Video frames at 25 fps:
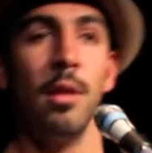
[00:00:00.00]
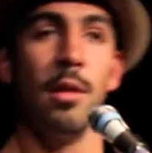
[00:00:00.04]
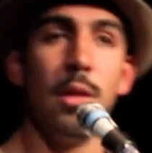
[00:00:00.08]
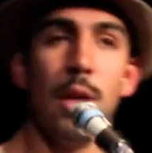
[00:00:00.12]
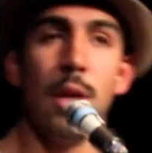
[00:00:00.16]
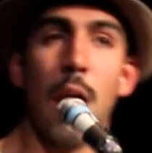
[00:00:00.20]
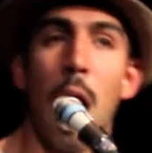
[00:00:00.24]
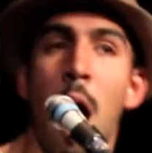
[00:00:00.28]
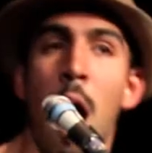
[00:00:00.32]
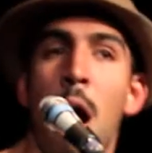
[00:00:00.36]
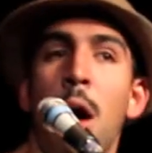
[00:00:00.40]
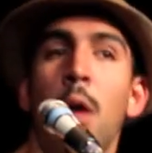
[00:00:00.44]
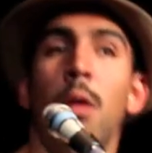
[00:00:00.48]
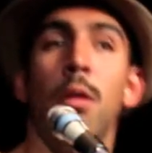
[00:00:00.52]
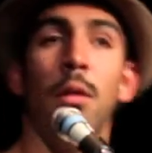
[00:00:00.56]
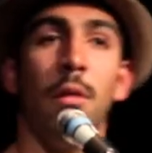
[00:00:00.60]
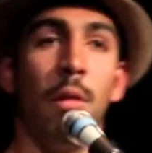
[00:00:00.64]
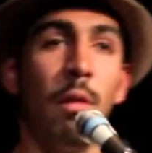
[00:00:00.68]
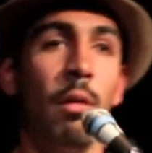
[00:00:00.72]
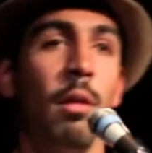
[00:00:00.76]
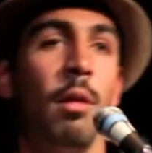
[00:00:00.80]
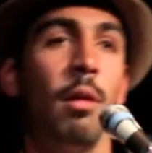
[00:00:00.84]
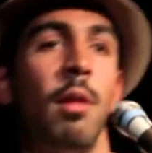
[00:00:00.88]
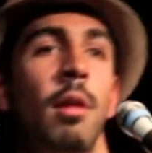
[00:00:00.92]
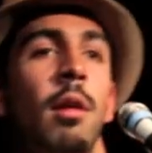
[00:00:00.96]

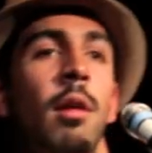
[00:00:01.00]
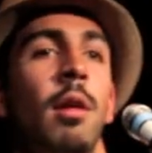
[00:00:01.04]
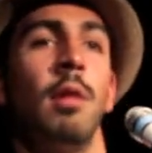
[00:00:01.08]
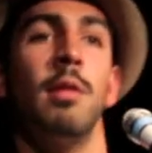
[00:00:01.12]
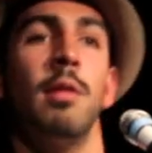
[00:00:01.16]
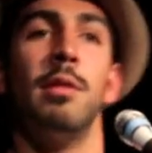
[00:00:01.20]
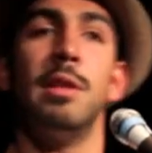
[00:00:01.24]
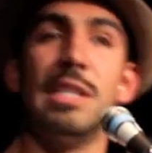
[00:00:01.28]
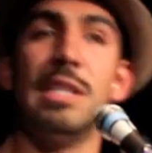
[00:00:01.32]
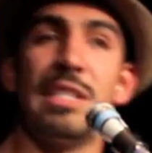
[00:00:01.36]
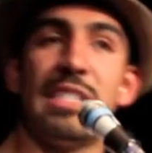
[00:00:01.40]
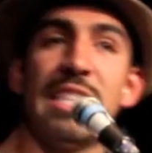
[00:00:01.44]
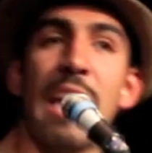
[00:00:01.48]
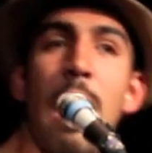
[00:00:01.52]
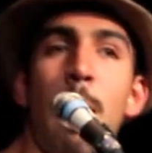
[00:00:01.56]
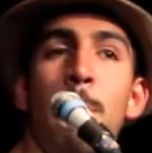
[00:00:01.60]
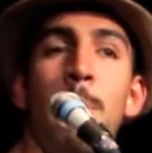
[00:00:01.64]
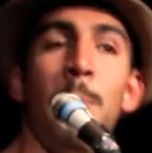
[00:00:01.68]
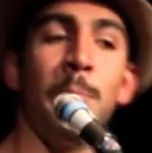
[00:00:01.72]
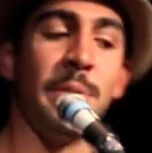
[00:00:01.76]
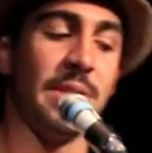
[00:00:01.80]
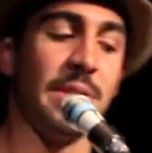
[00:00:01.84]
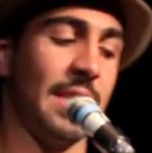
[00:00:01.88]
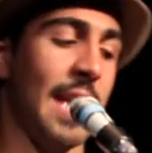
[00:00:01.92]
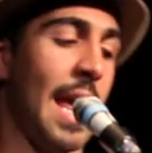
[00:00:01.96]
yo, this
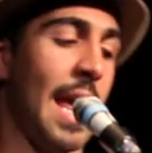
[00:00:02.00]
album is